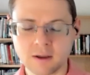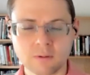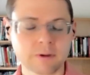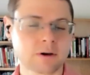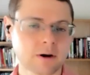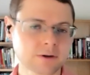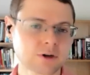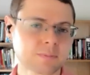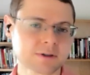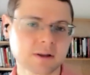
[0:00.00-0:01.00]
When you're
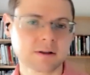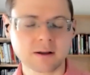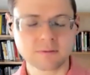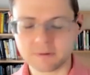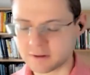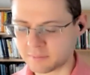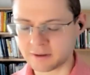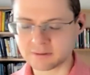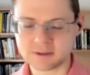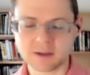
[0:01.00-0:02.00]
100% confident
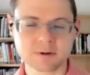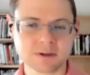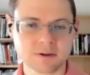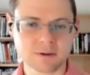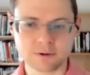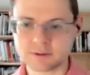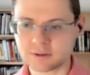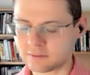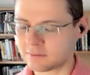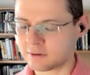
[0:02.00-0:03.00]
about
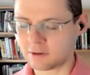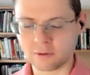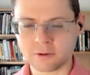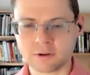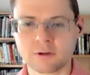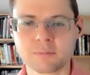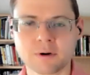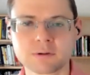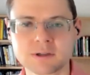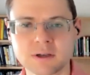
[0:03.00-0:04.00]
cybersecurity, your auditing
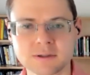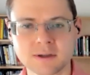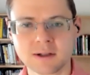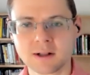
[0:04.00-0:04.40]
process,